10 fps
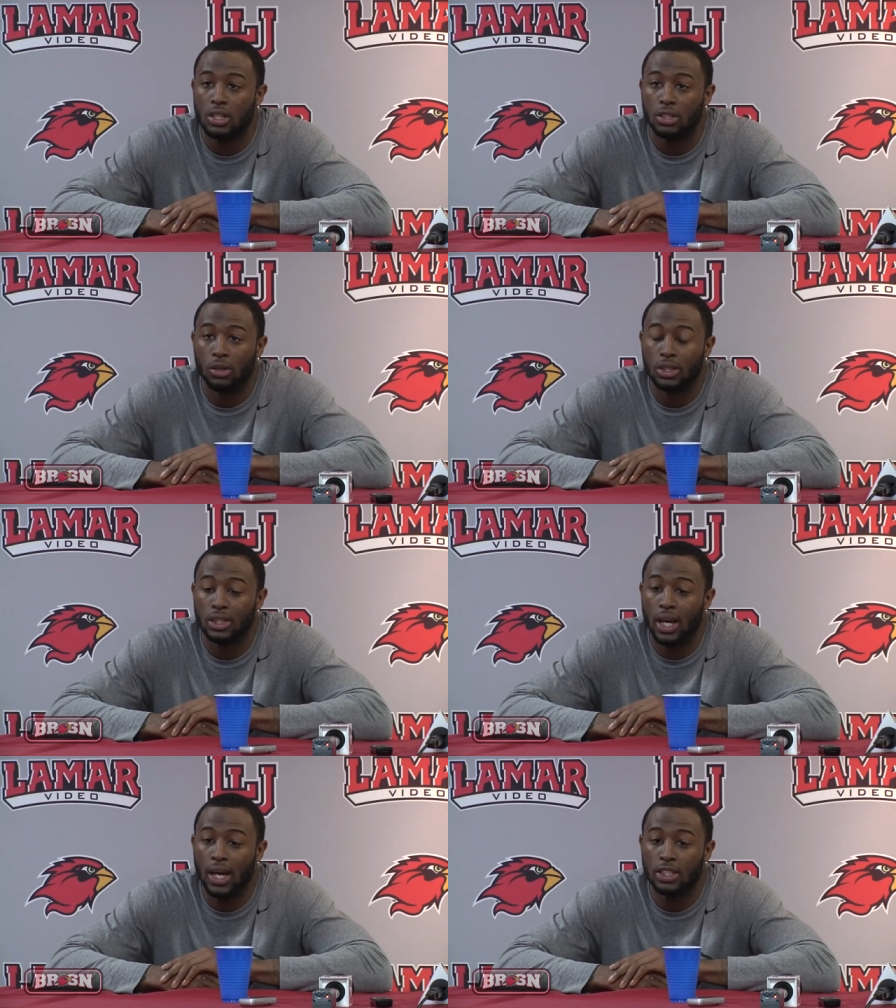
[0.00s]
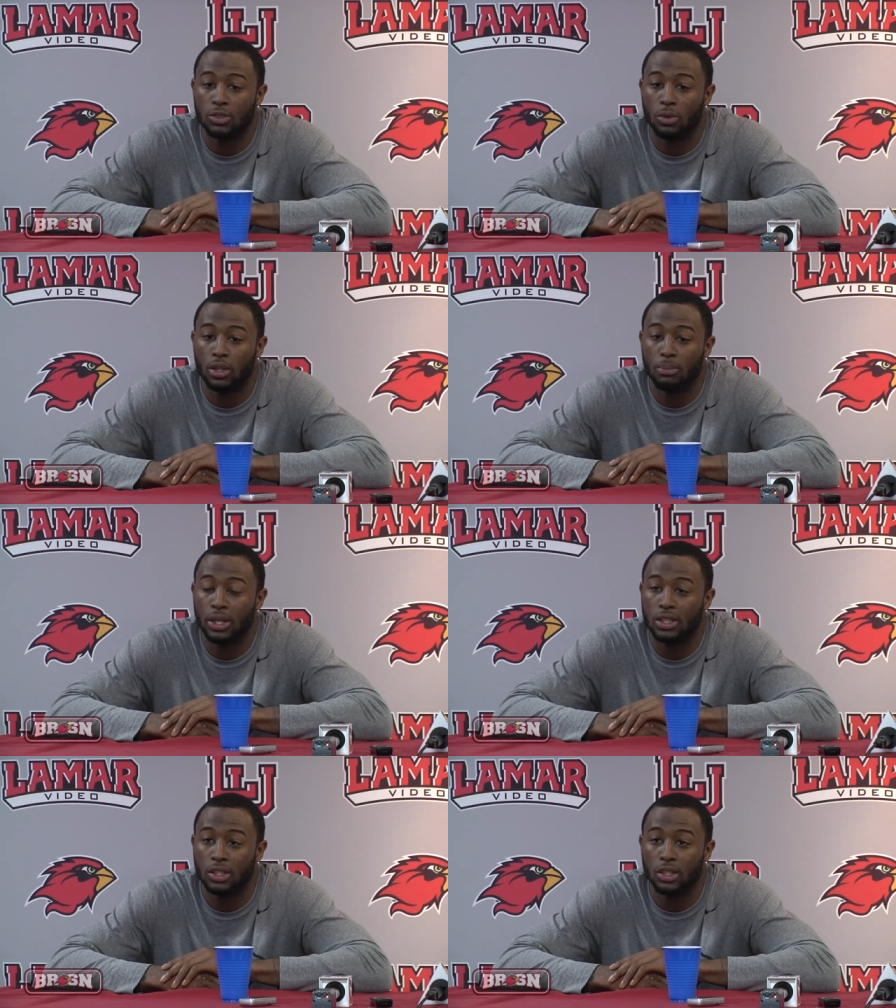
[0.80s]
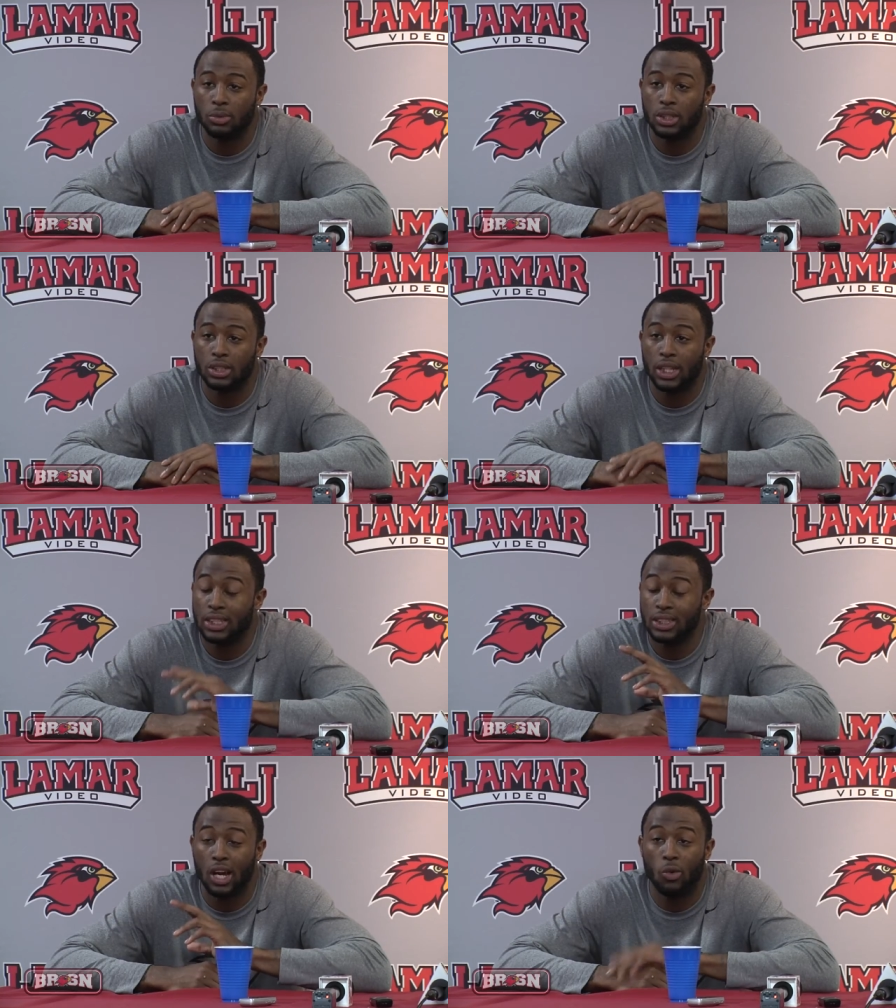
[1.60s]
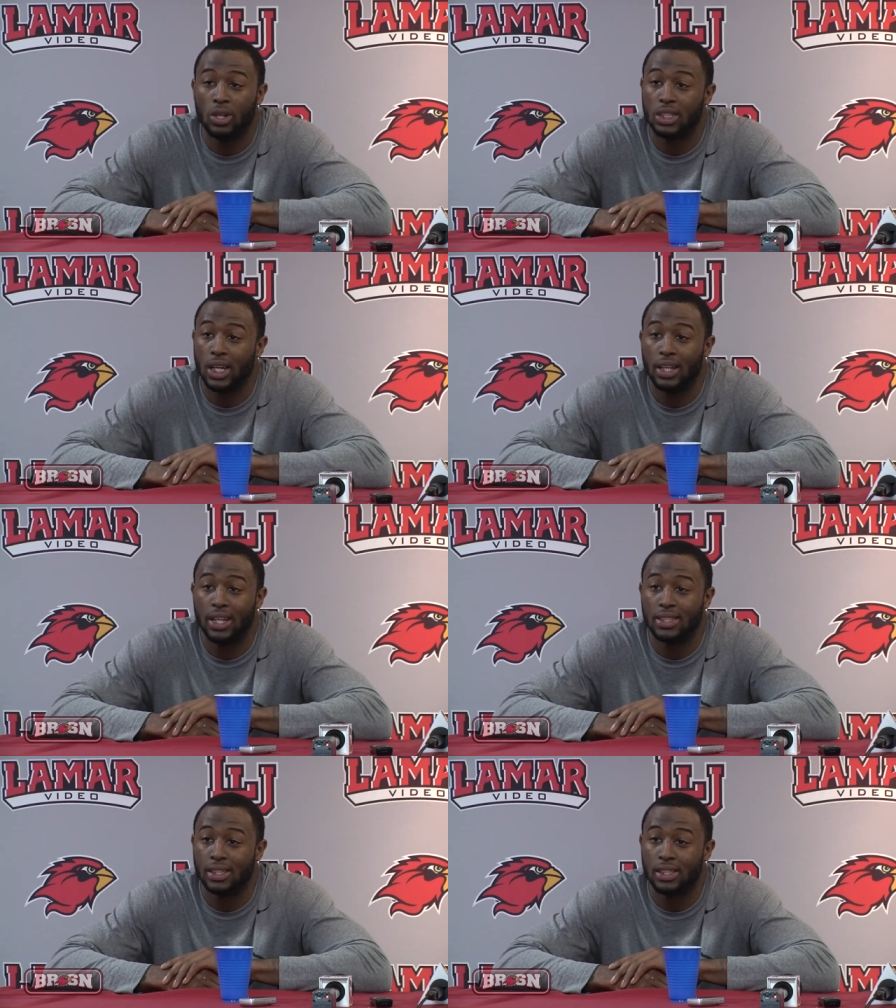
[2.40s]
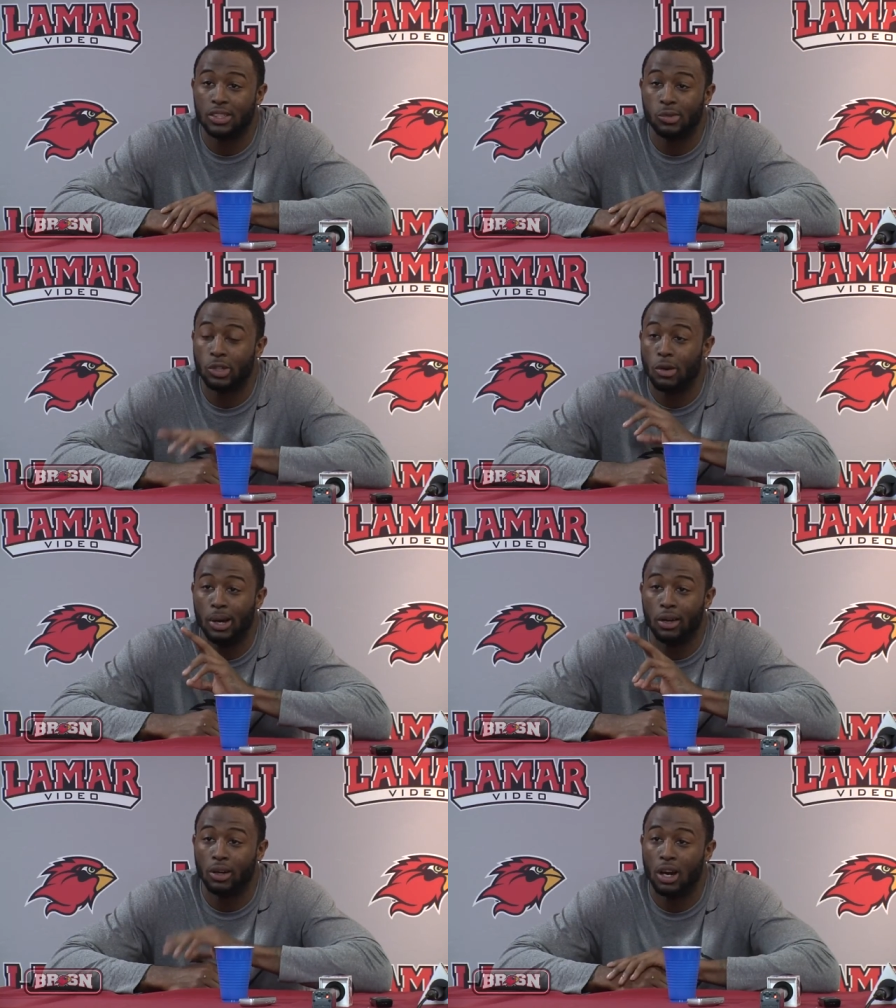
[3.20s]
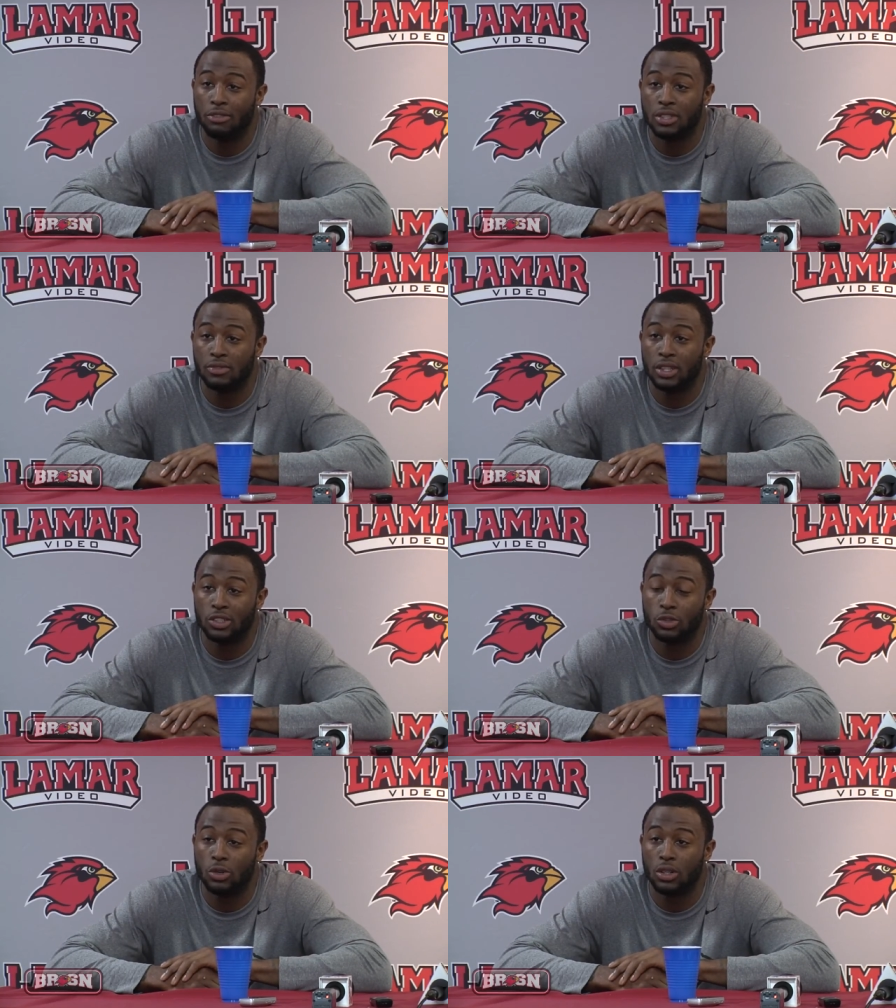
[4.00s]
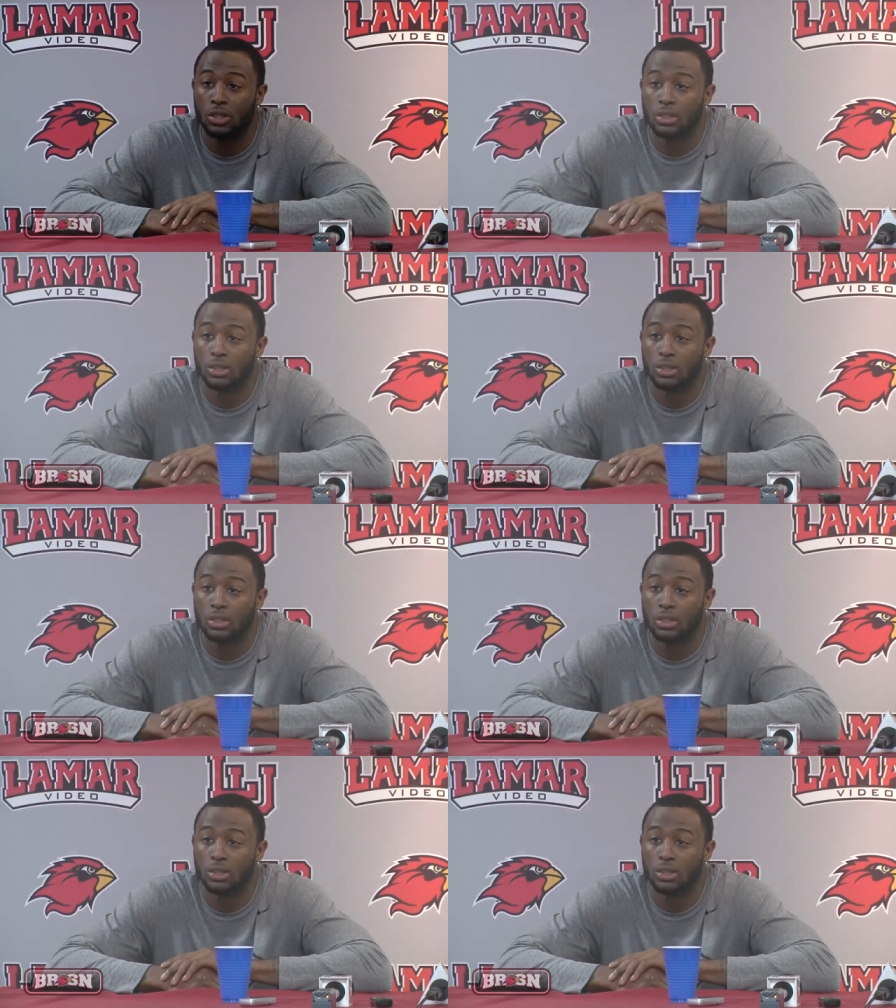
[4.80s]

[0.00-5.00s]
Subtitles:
So tonight I just wanted to make sure that they just got one shot and that's it so we can go back on the offensive end and score.